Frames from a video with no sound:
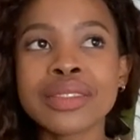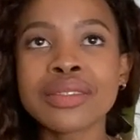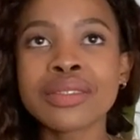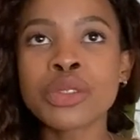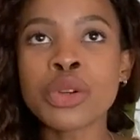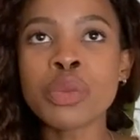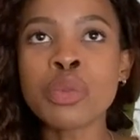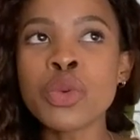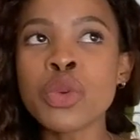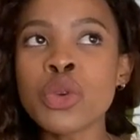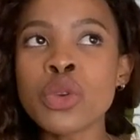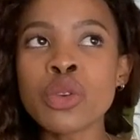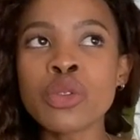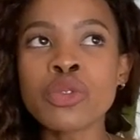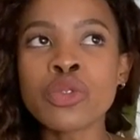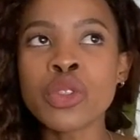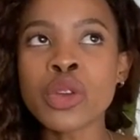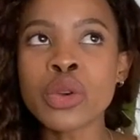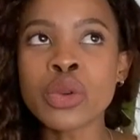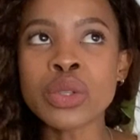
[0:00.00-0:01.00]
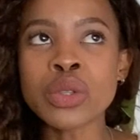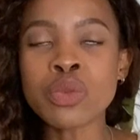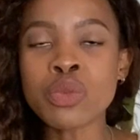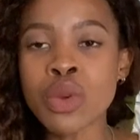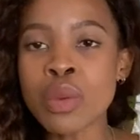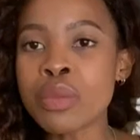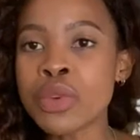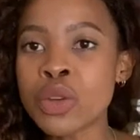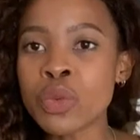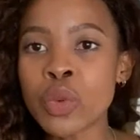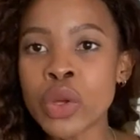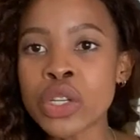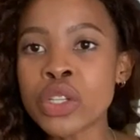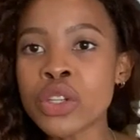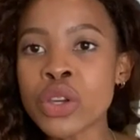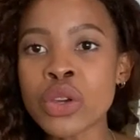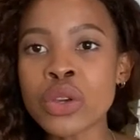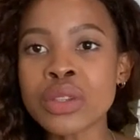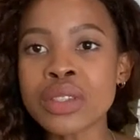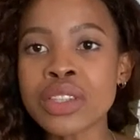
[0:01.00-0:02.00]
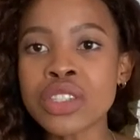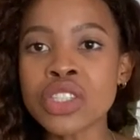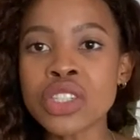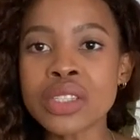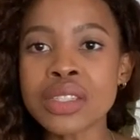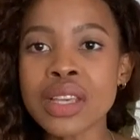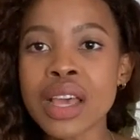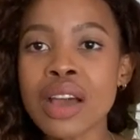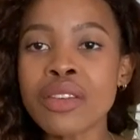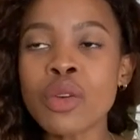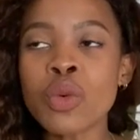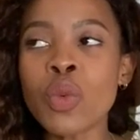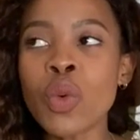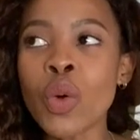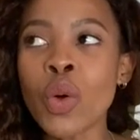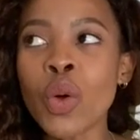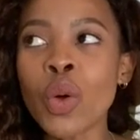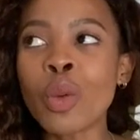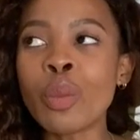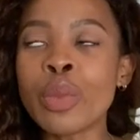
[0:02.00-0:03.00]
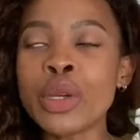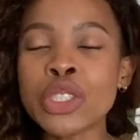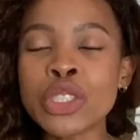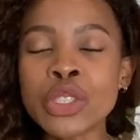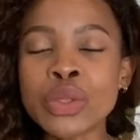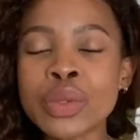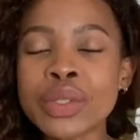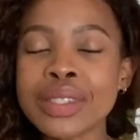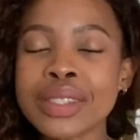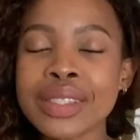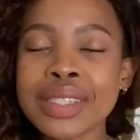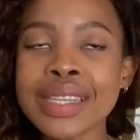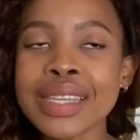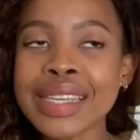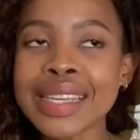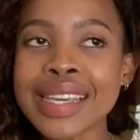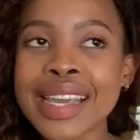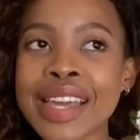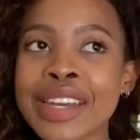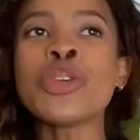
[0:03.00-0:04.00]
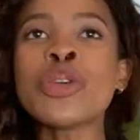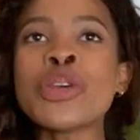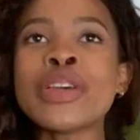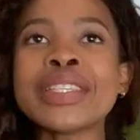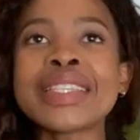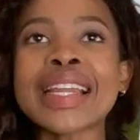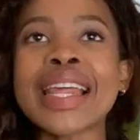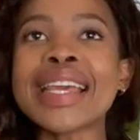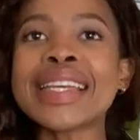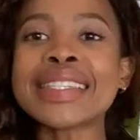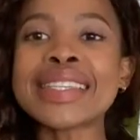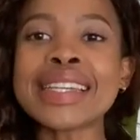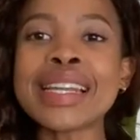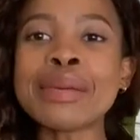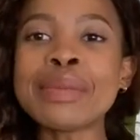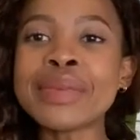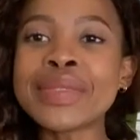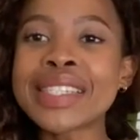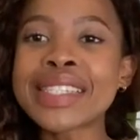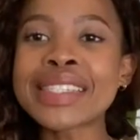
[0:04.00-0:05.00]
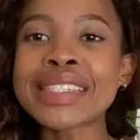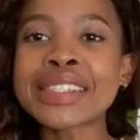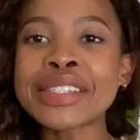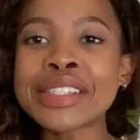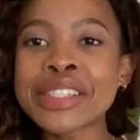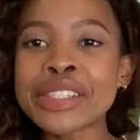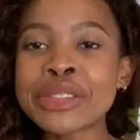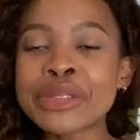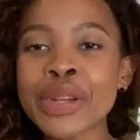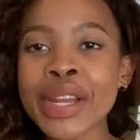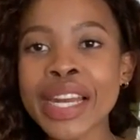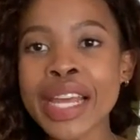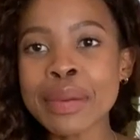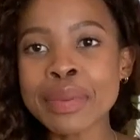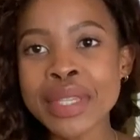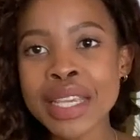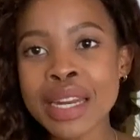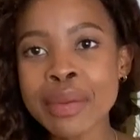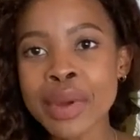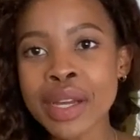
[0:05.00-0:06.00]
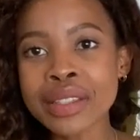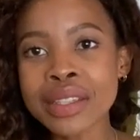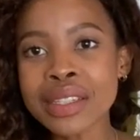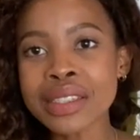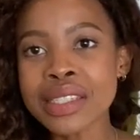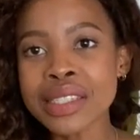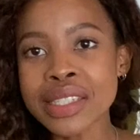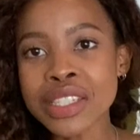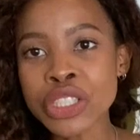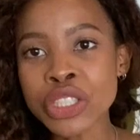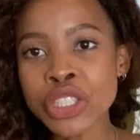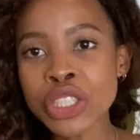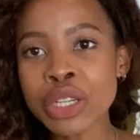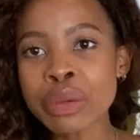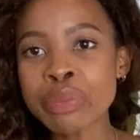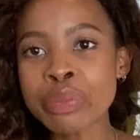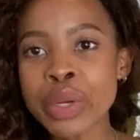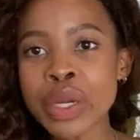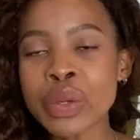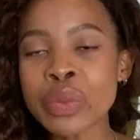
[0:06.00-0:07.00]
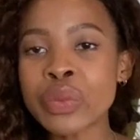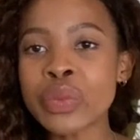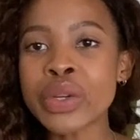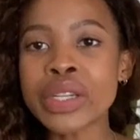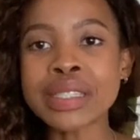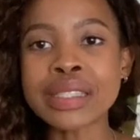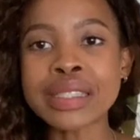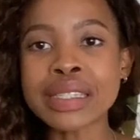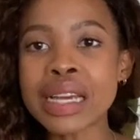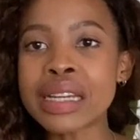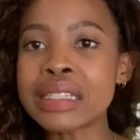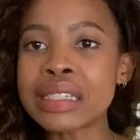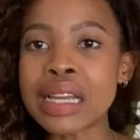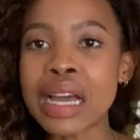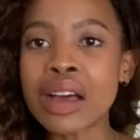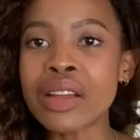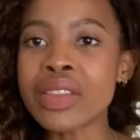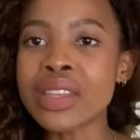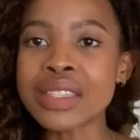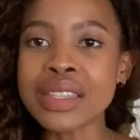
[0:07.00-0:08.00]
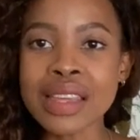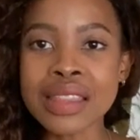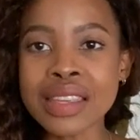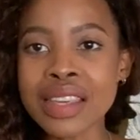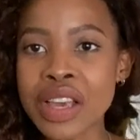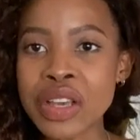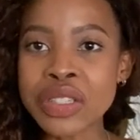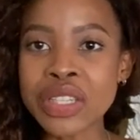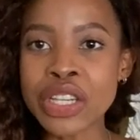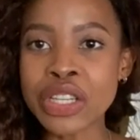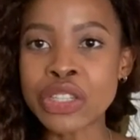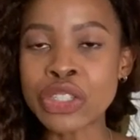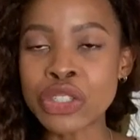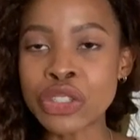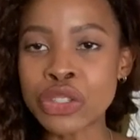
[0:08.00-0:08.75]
remove those windows and just have a wall, but you will see. And years later, and I'm still really upset about that decision, but it's done now. There's nothing else I can